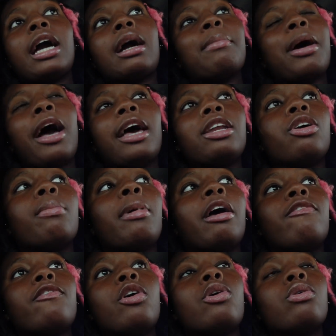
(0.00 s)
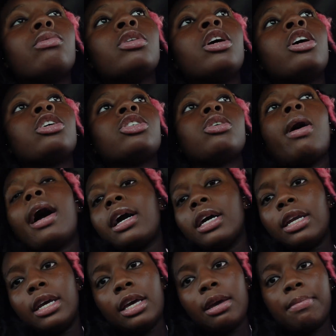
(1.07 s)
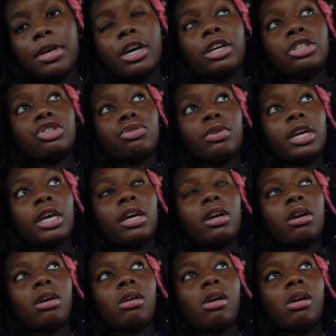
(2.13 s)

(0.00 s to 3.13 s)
I got my ID on my phone. So I couldn't get me a drink.